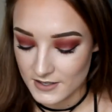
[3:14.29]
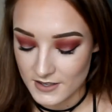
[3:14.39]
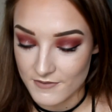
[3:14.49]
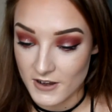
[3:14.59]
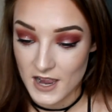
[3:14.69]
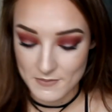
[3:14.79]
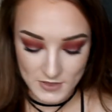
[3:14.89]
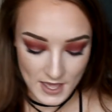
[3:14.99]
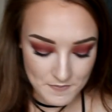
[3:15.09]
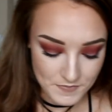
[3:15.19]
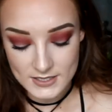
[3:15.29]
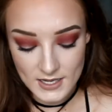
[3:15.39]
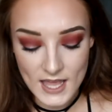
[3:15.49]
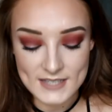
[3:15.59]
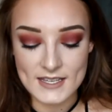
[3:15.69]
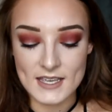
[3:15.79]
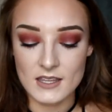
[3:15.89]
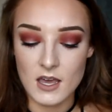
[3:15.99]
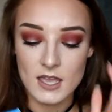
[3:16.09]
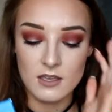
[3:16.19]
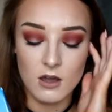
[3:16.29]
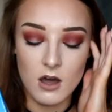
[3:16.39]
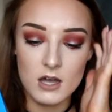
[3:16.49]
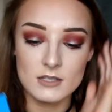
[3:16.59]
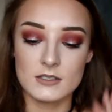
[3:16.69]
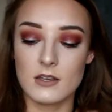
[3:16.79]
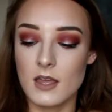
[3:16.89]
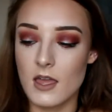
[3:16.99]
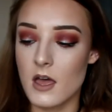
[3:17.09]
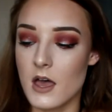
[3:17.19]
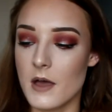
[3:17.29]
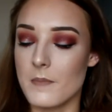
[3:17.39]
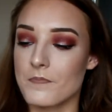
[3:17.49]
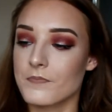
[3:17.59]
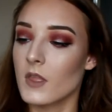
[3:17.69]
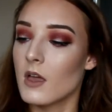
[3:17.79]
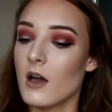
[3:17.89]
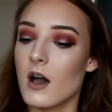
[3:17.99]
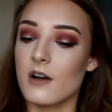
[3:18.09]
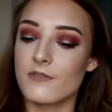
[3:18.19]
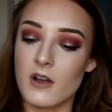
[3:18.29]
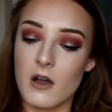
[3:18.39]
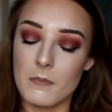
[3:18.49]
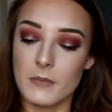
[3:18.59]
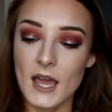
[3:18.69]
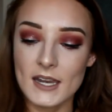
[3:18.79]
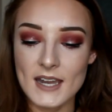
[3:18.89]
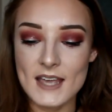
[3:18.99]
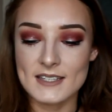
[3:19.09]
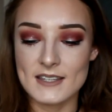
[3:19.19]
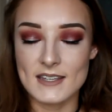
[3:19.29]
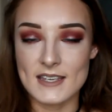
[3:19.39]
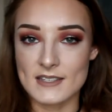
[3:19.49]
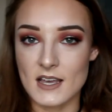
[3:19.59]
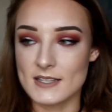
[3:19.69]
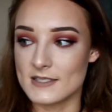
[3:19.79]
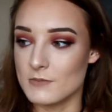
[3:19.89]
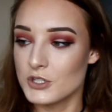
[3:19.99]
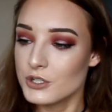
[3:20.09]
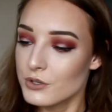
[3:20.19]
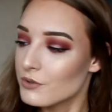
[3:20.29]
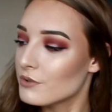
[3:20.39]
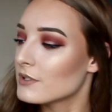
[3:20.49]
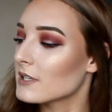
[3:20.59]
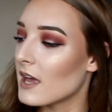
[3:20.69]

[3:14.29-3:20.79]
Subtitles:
I'm very happy with that. So the last thing that I got are from Adidas, and these are some shoes.